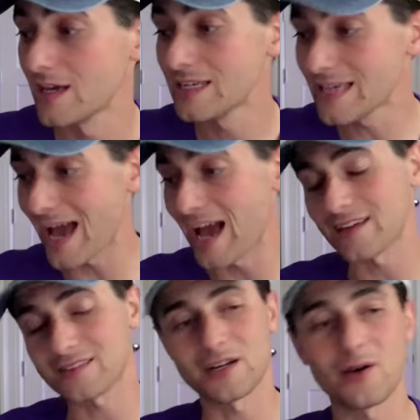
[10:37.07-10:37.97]
Yeah,
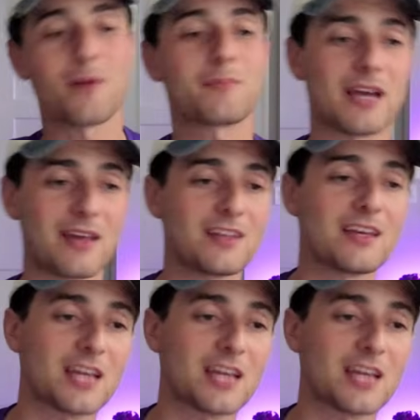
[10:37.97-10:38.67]
I'm getting the